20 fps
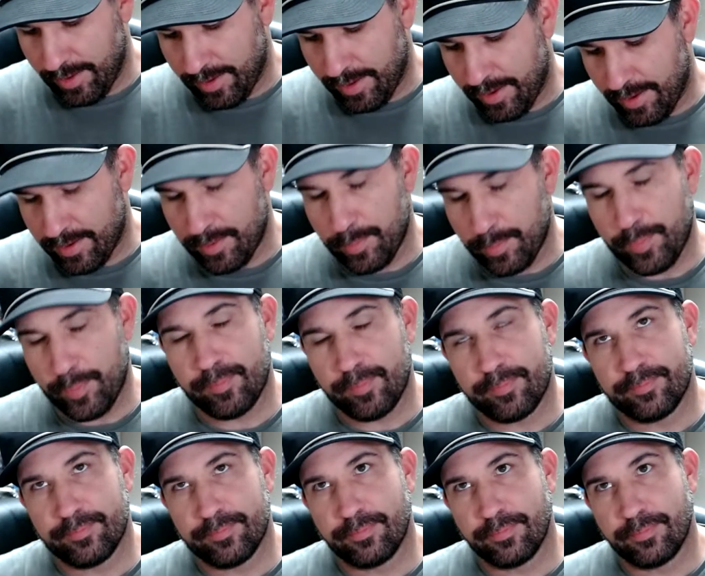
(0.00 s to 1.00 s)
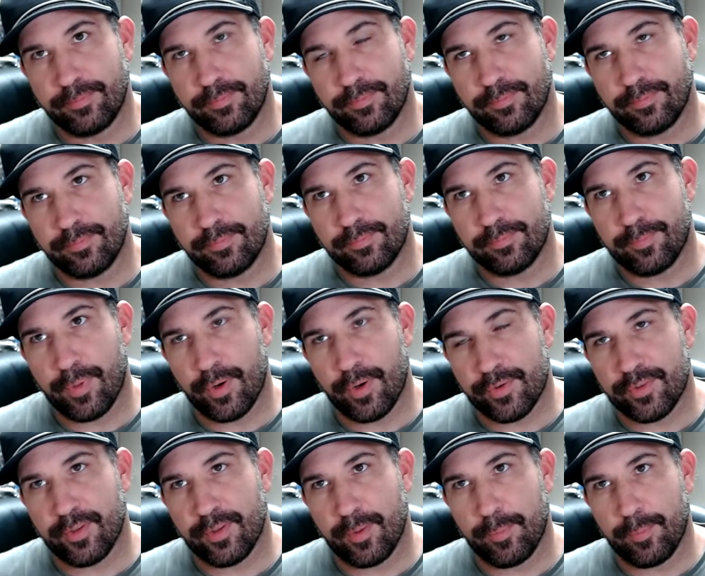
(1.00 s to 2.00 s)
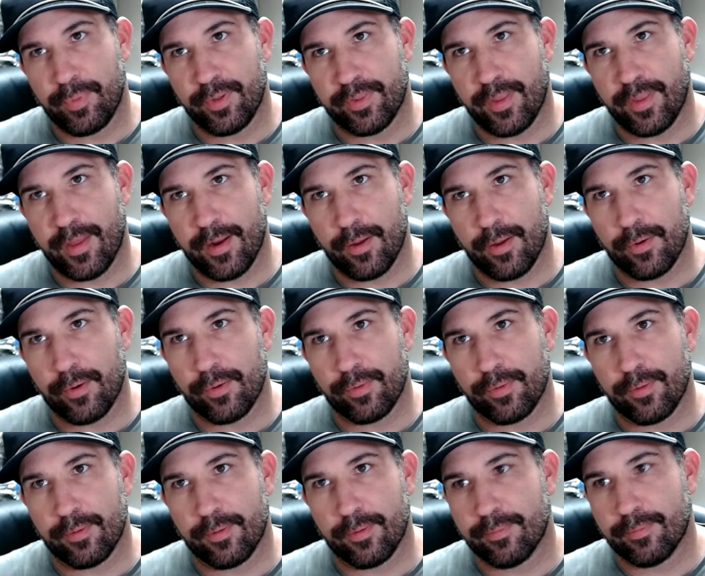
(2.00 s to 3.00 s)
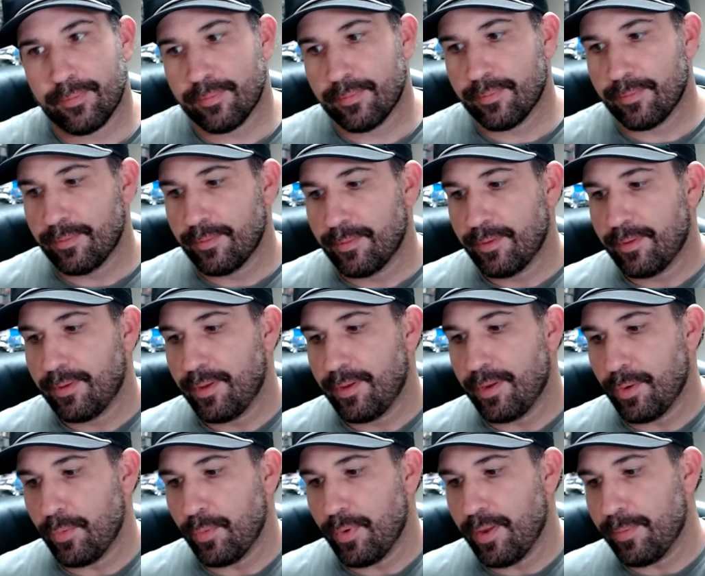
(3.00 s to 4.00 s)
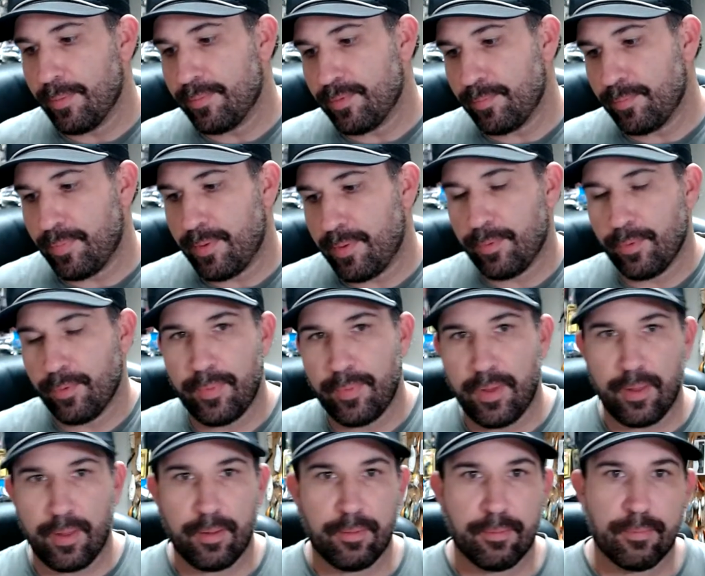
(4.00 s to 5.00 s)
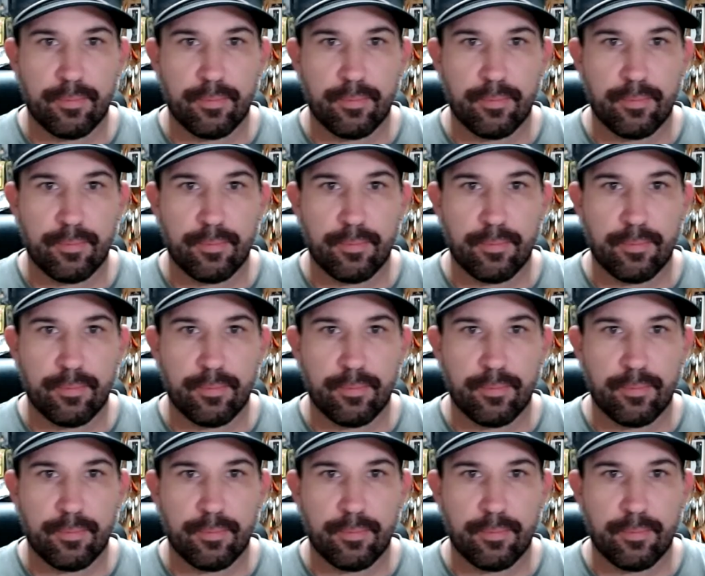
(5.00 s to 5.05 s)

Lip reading: I could personally put that out on the interwebs and people be